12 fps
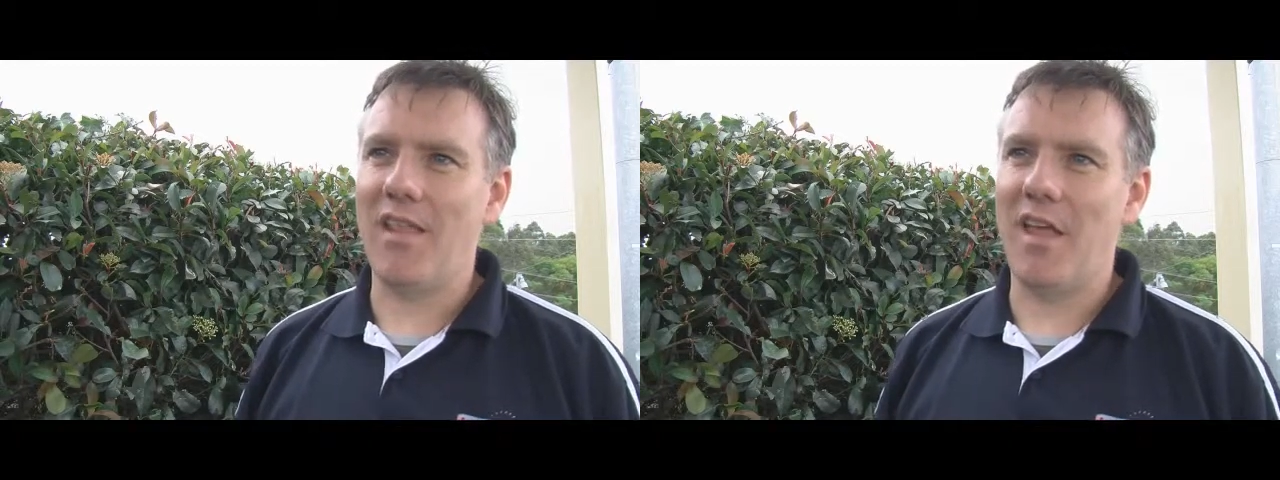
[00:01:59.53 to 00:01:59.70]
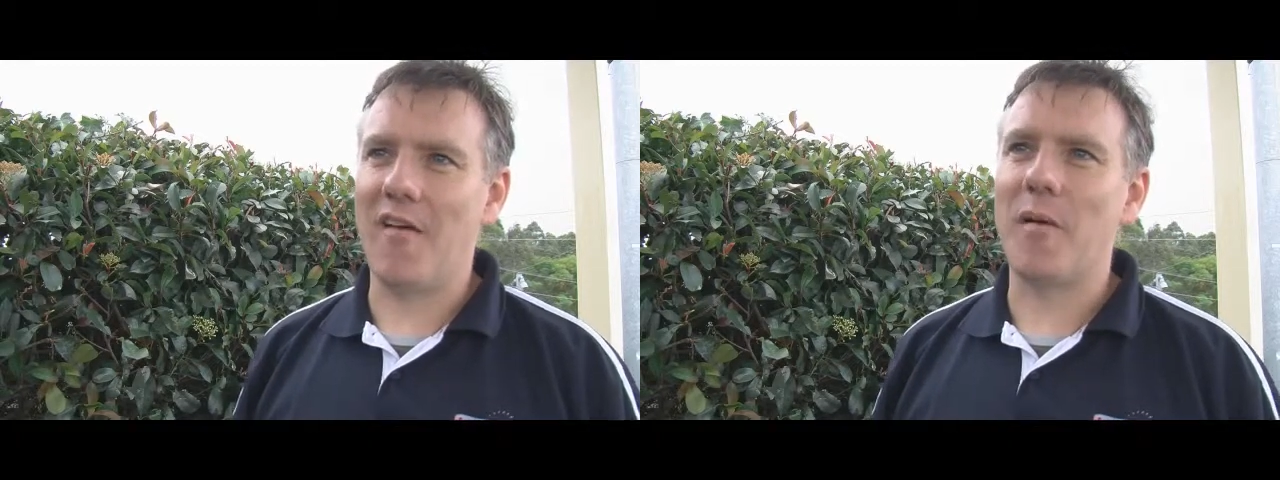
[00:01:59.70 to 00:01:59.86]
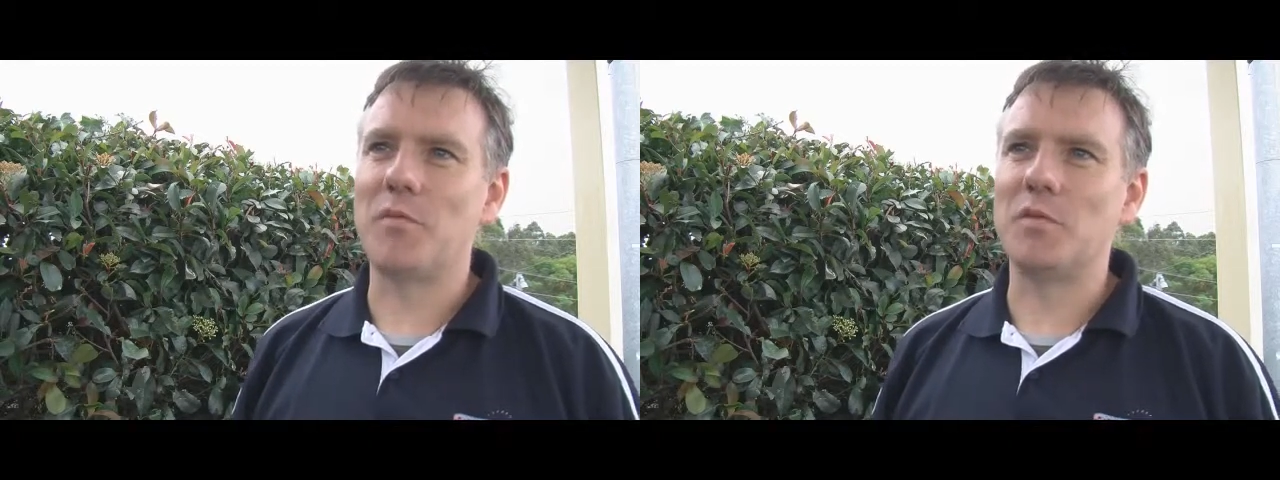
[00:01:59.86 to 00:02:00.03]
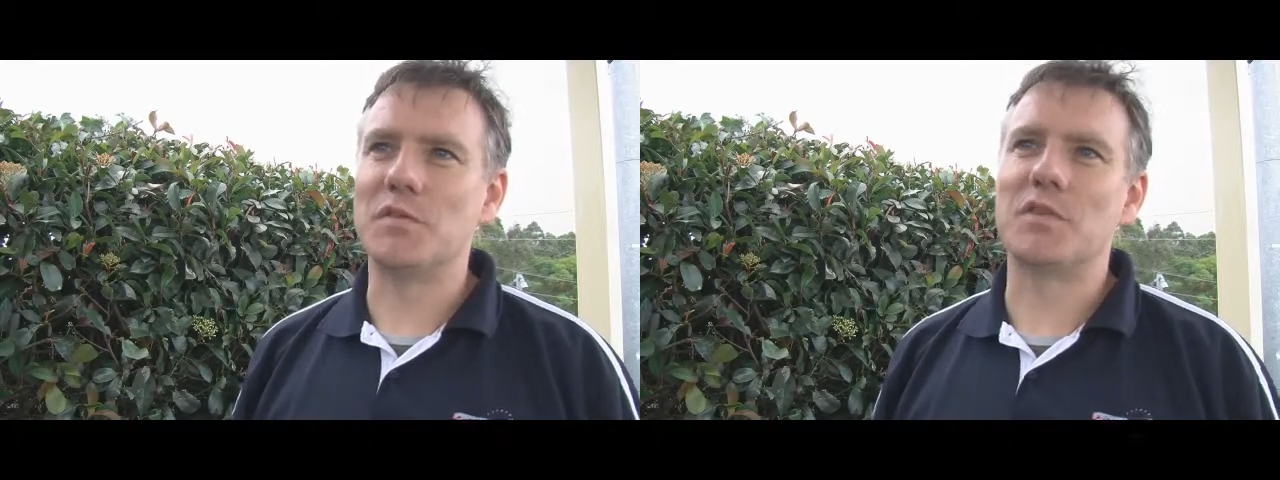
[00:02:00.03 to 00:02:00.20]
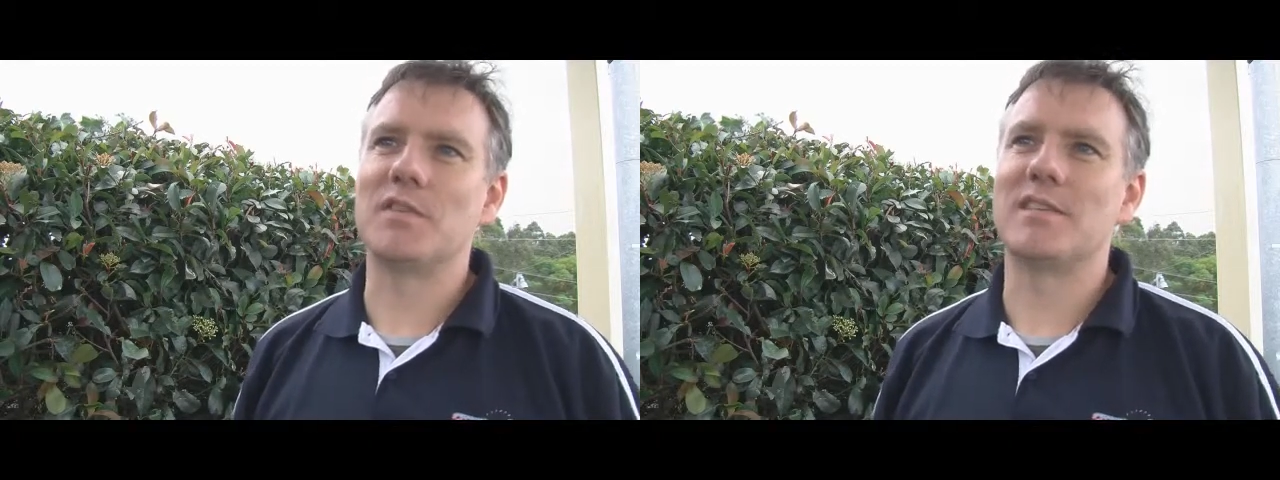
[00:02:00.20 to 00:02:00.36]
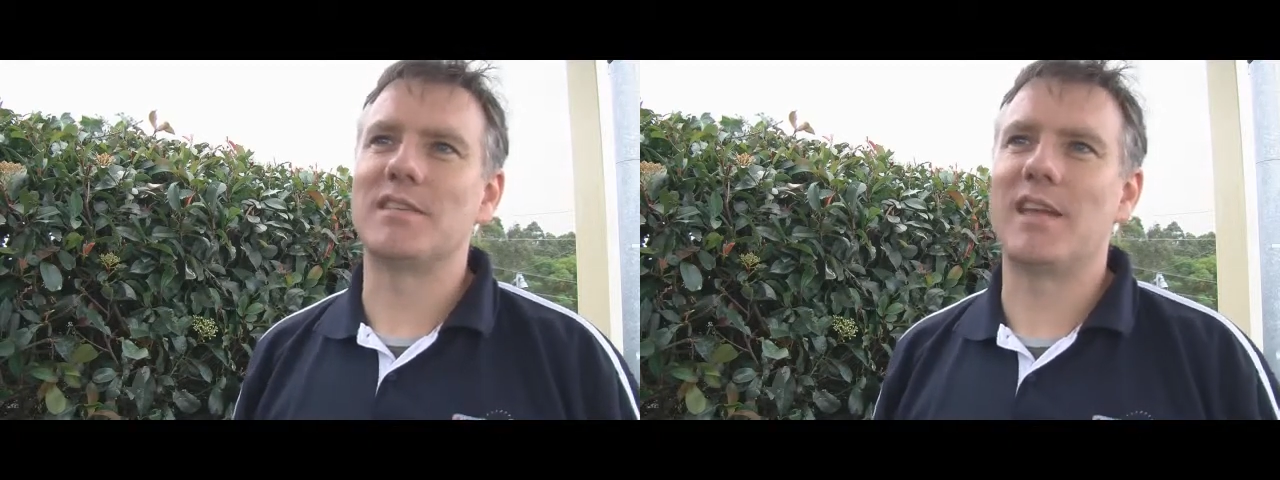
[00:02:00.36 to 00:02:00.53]
they're up to a
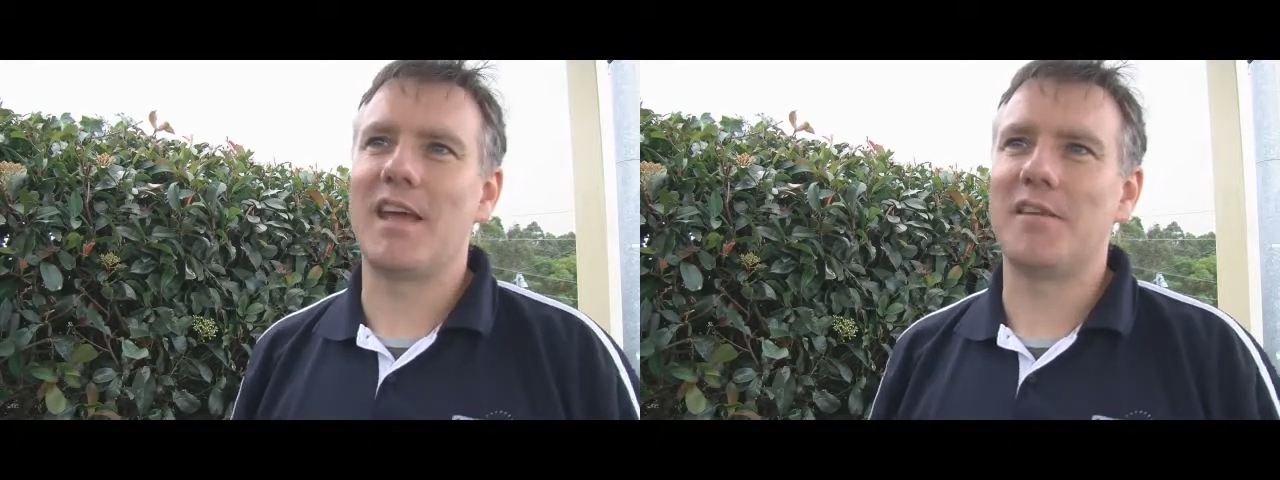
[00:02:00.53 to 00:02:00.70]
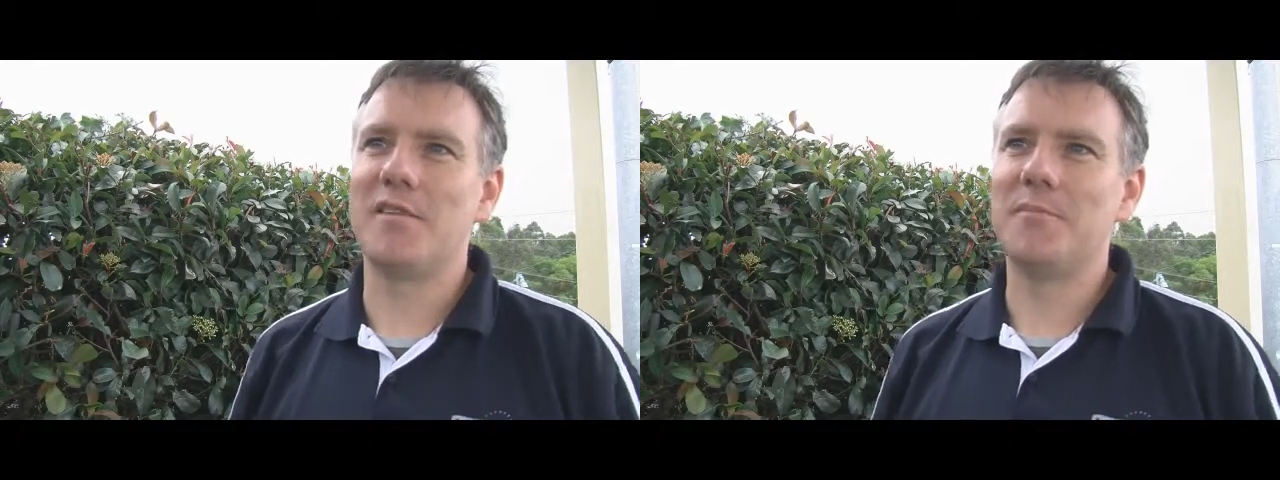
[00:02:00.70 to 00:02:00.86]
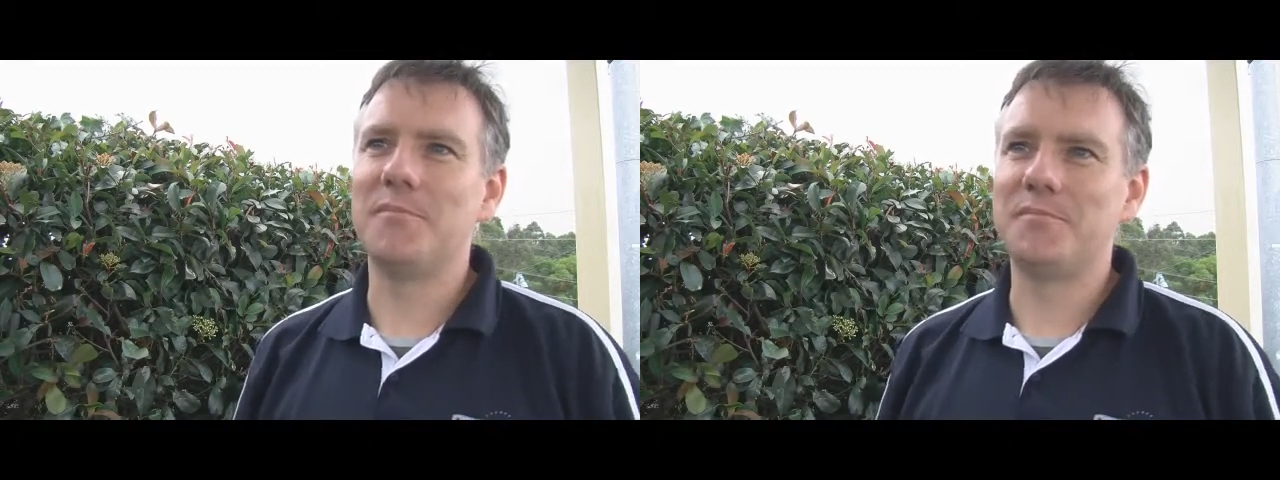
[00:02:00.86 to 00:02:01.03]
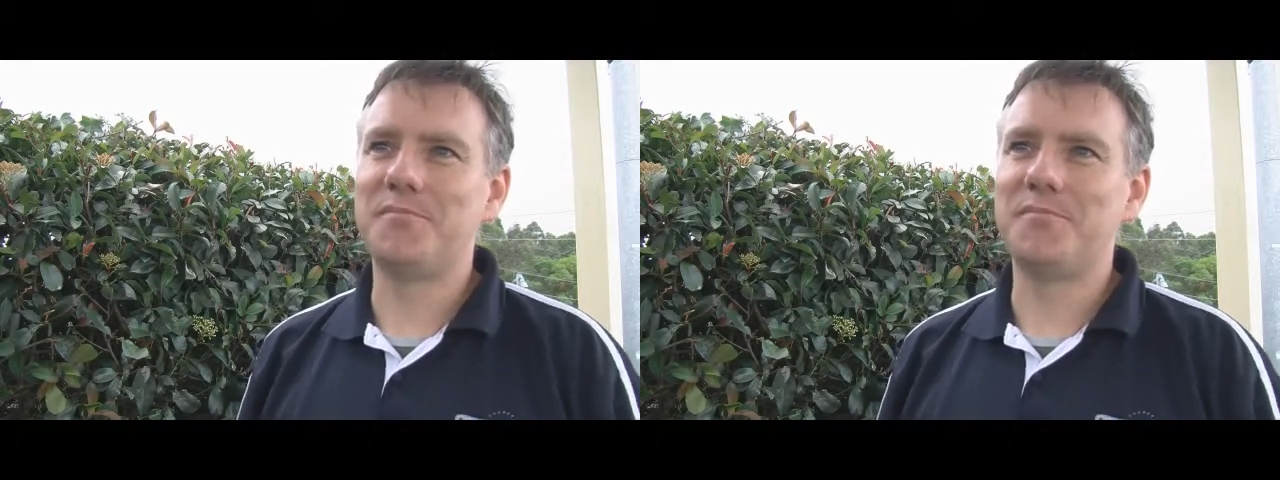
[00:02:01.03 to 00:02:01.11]
certain standard.